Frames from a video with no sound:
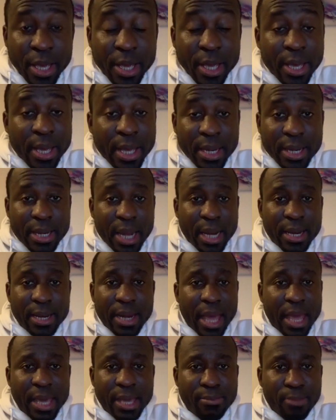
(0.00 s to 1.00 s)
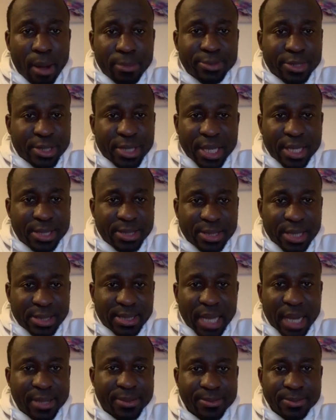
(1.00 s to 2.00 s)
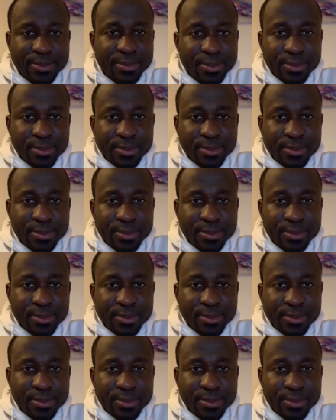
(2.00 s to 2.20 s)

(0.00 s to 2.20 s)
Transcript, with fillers: In the name of Jesus